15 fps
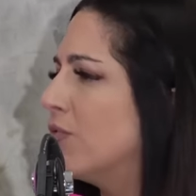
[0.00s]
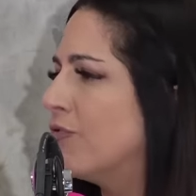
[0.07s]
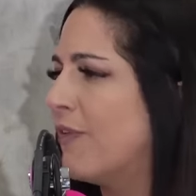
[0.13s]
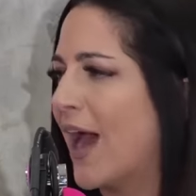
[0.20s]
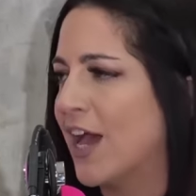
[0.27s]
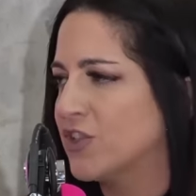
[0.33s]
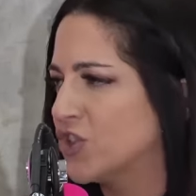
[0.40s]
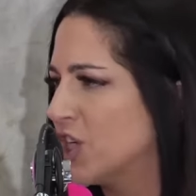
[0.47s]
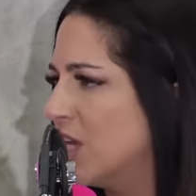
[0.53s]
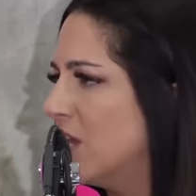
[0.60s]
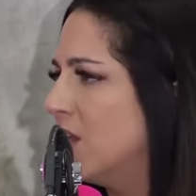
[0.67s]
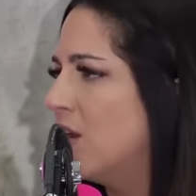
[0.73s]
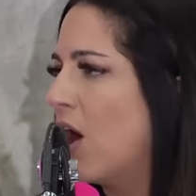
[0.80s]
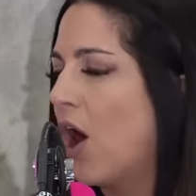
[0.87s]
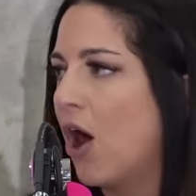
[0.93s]

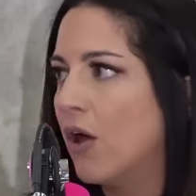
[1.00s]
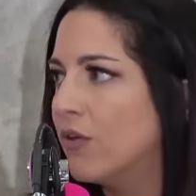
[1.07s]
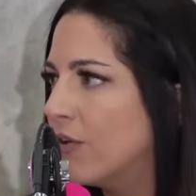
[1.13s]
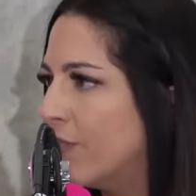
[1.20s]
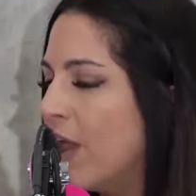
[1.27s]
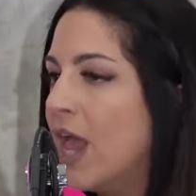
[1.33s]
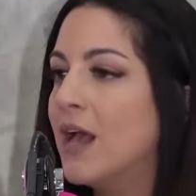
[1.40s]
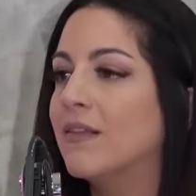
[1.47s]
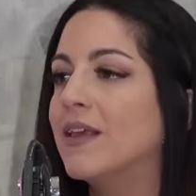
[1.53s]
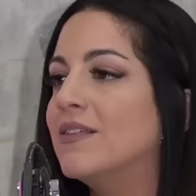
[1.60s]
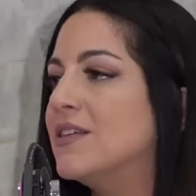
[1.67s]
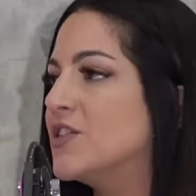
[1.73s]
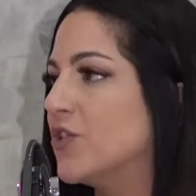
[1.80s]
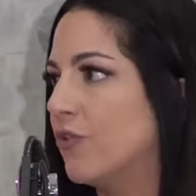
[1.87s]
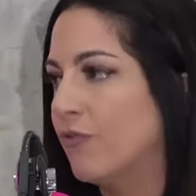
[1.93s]
fashion, all of like
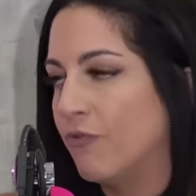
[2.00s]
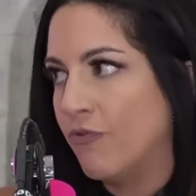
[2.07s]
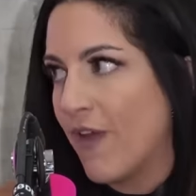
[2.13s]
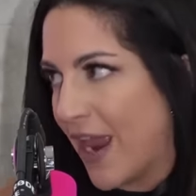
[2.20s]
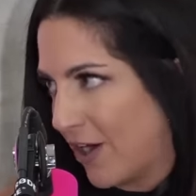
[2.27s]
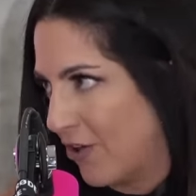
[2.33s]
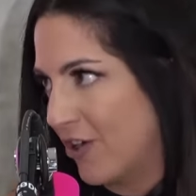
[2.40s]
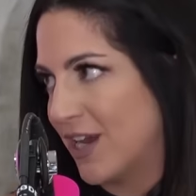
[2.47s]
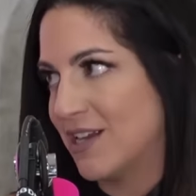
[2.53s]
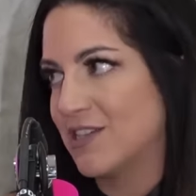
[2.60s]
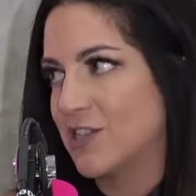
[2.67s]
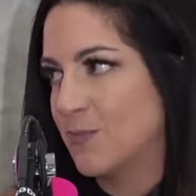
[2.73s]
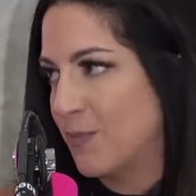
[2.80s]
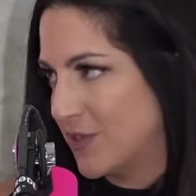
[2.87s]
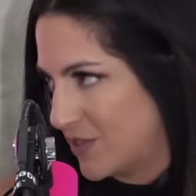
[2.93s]
these are very
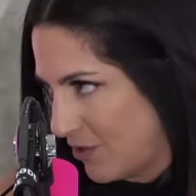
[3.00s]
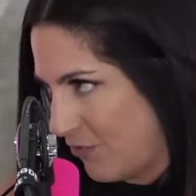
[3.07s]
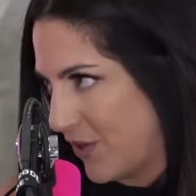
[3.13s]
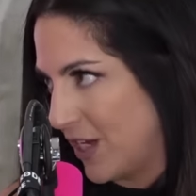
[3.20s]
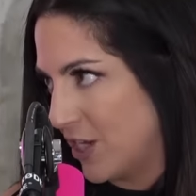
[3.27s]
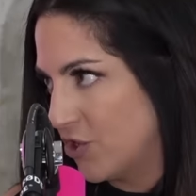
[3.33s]
specific